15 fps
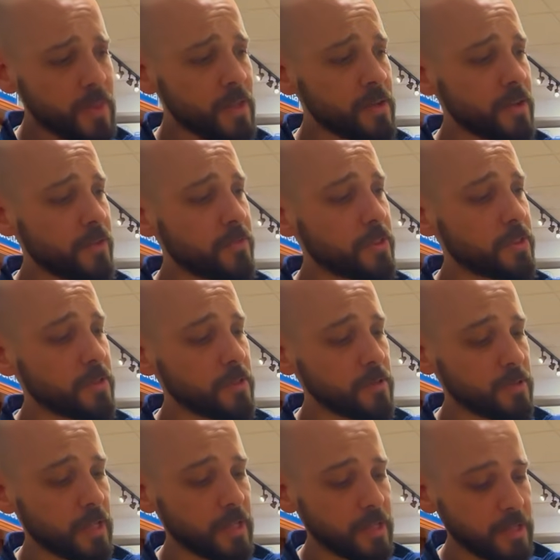
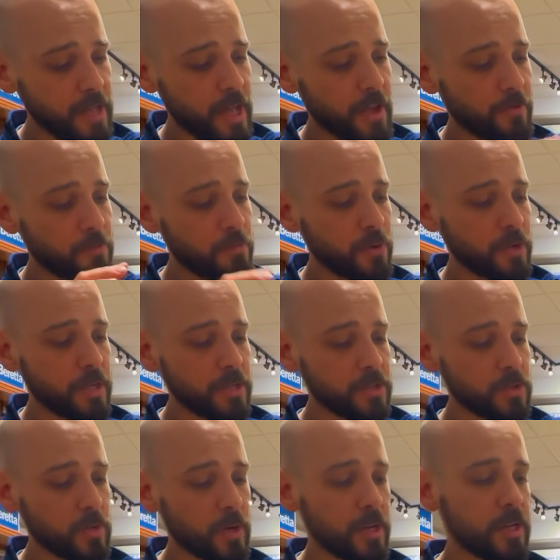Everything that they have put
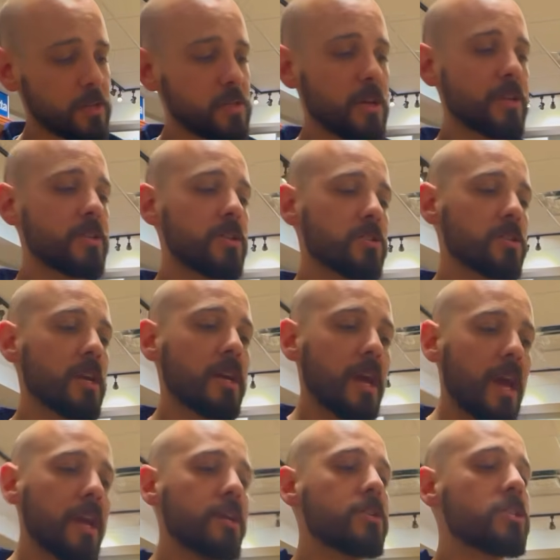into it is not just
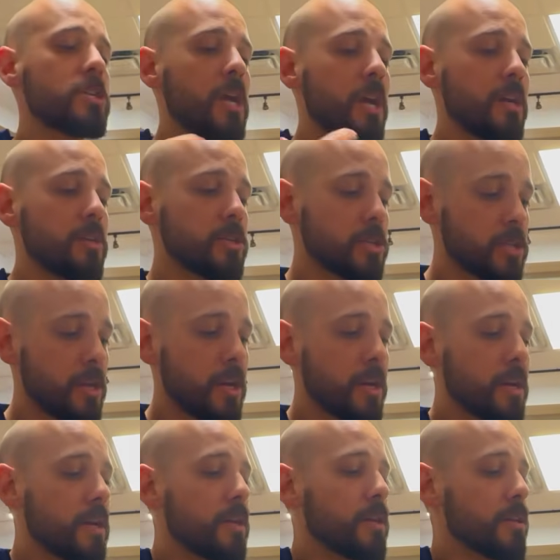a change.
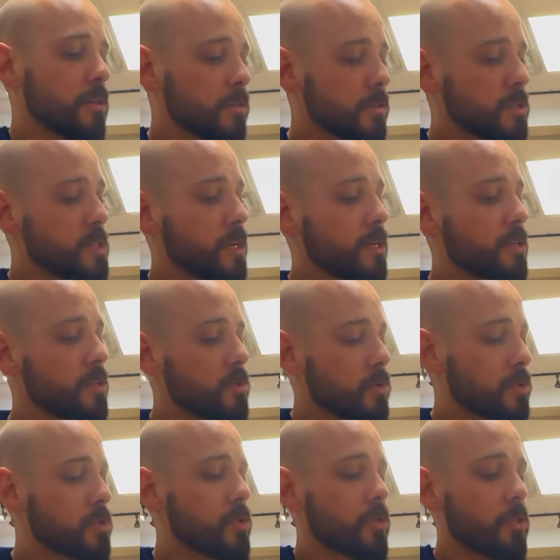It looks like it
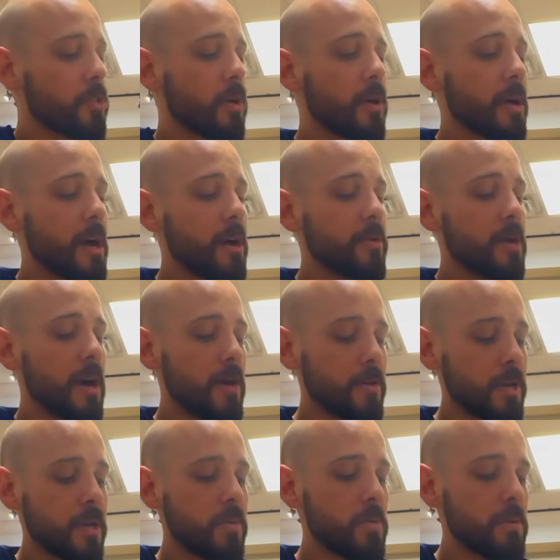was thought out. How
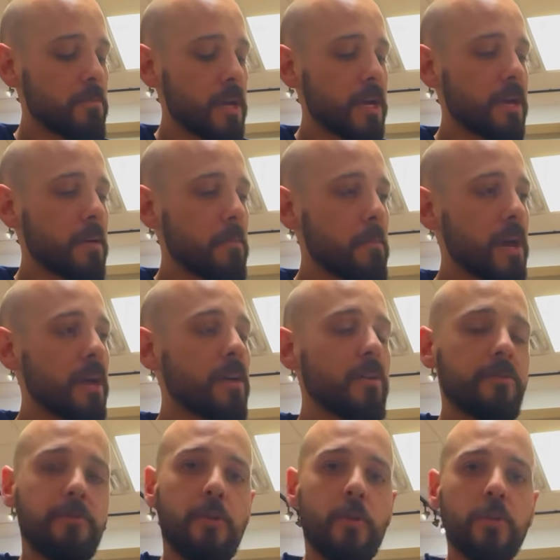can we make it better
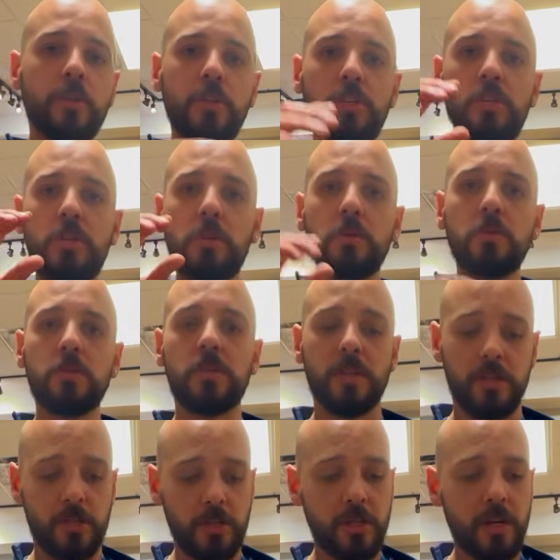for
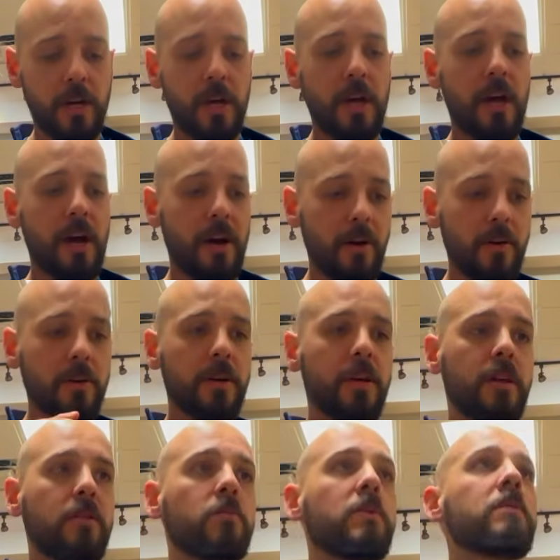usage? How
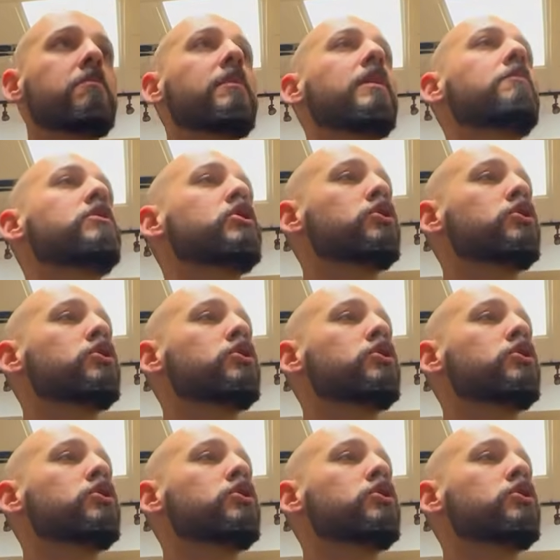can we make